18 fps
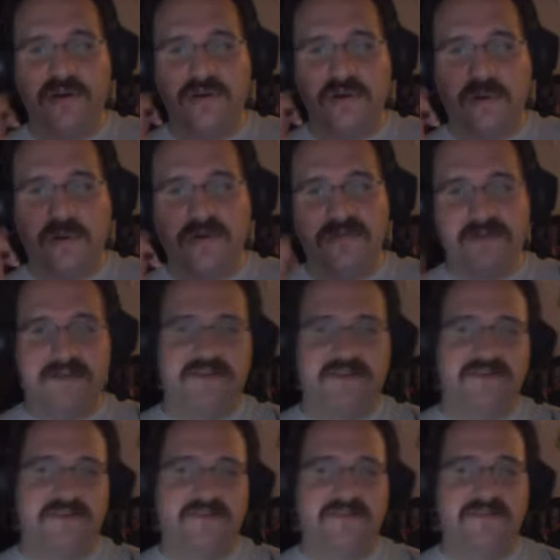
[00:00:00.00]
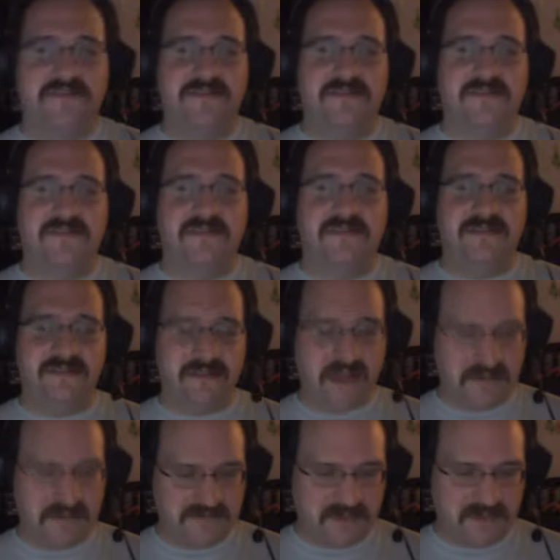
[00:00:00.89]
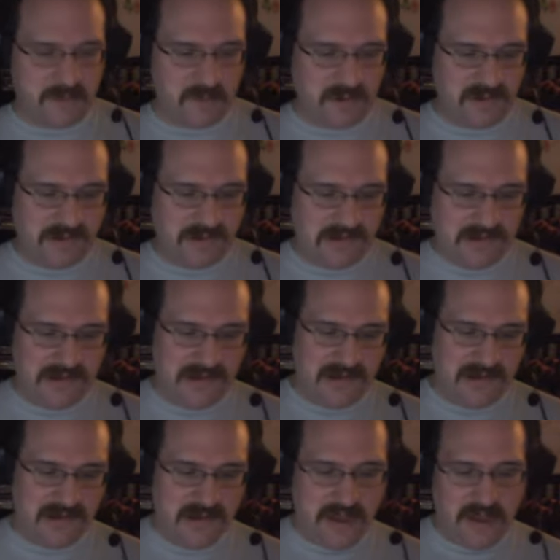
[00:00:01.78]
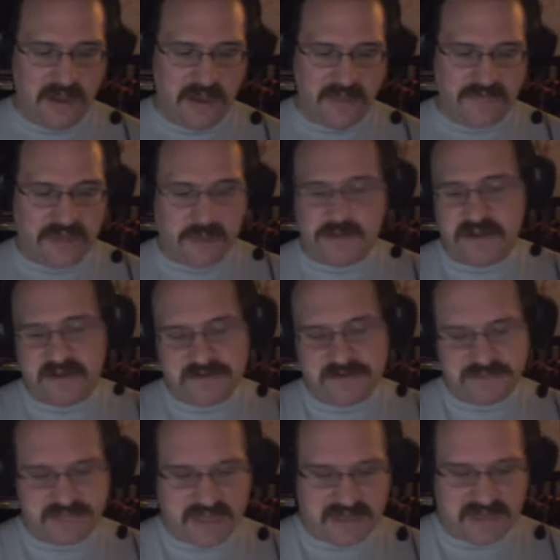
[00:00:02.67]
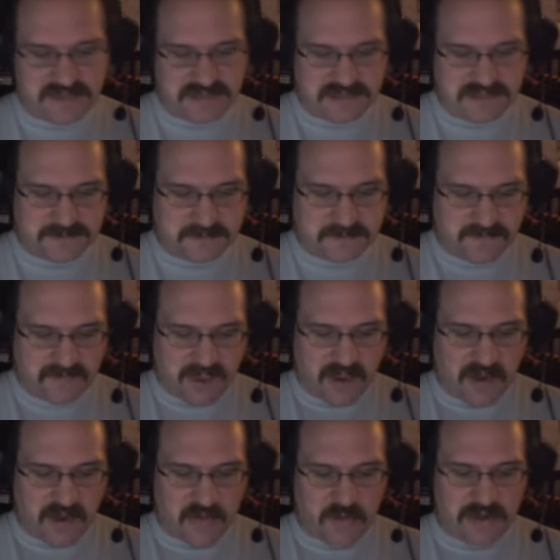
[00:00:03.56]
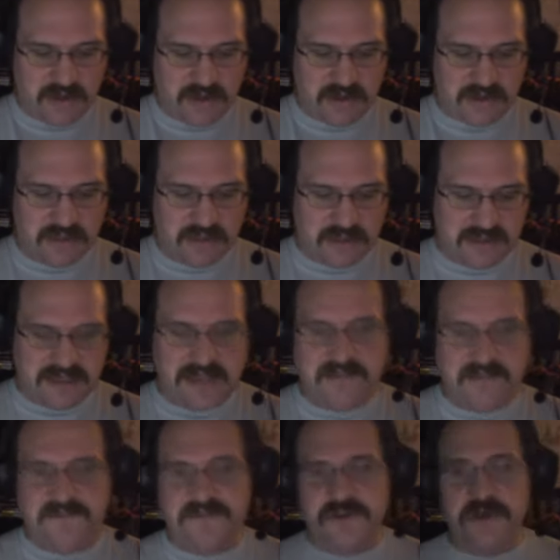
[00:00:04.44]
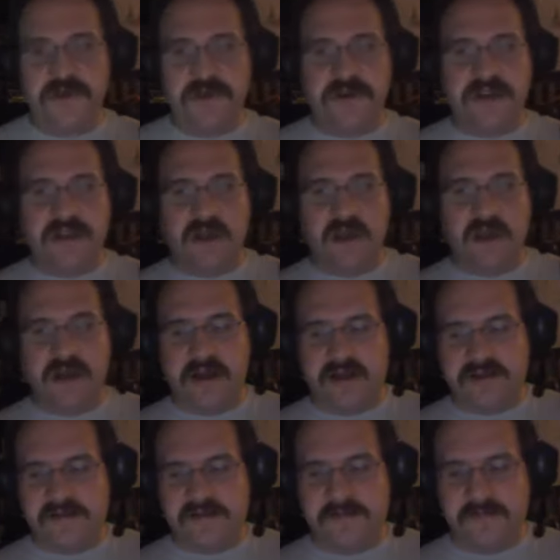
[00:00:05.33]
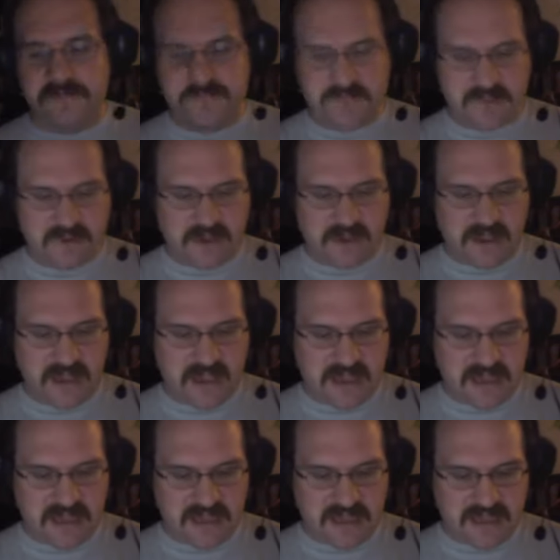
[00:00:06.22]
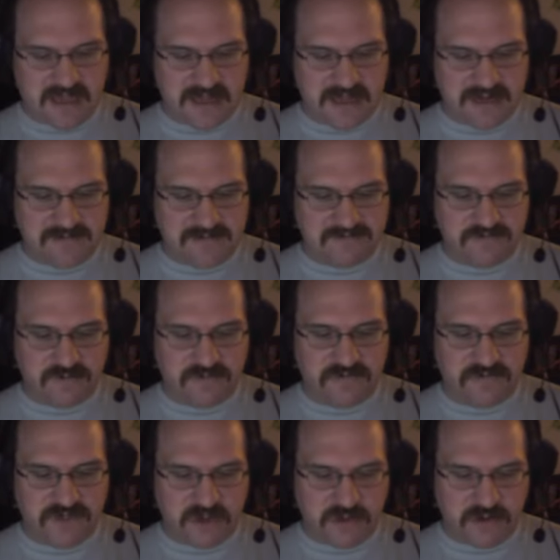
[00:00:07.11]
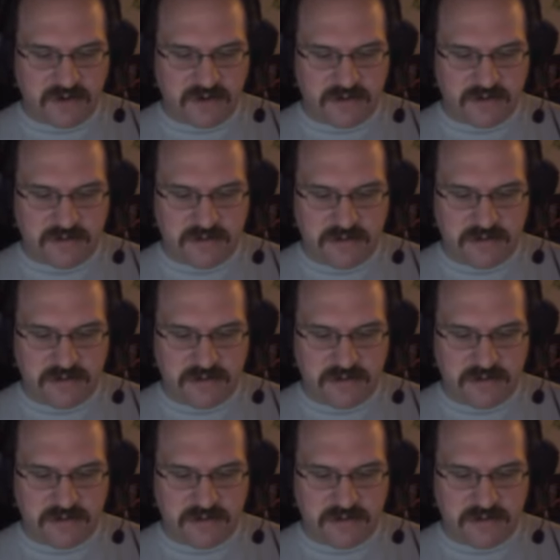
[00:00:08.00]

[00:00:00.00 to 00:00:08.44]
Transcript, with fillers: Go Avengers. Assemble. Samuel L. Jackson went a little Nick Fury on a uh, reviewer.